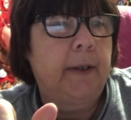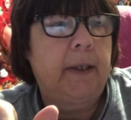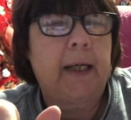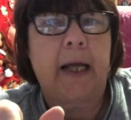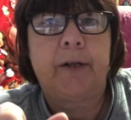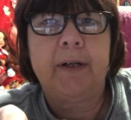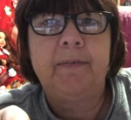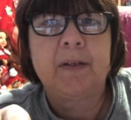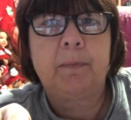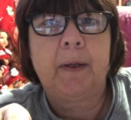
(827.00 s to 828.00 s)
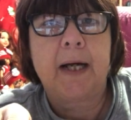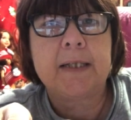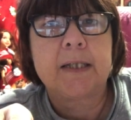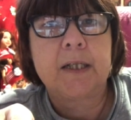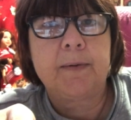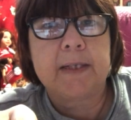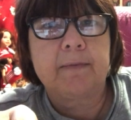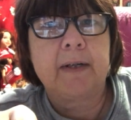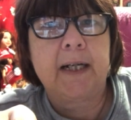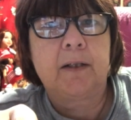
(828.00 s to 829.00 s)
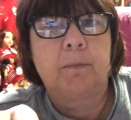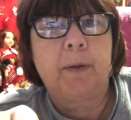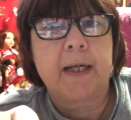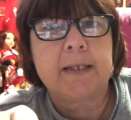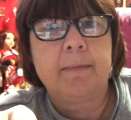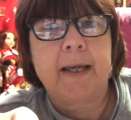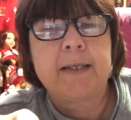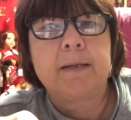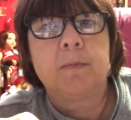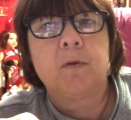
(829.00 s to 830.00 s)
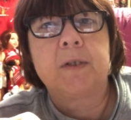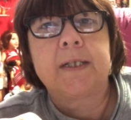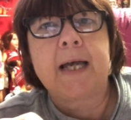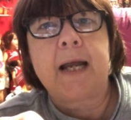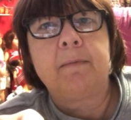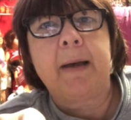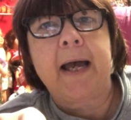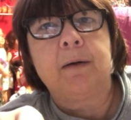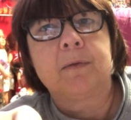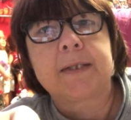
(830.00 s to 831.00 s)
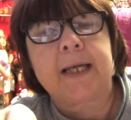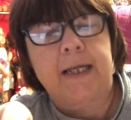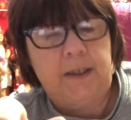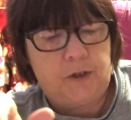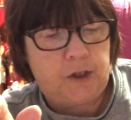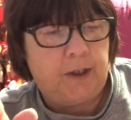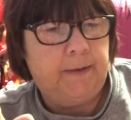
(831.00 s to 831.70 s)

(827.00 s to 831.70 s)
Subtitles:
Yeah, three for the price of two is a really good price. It makes them under £10 each.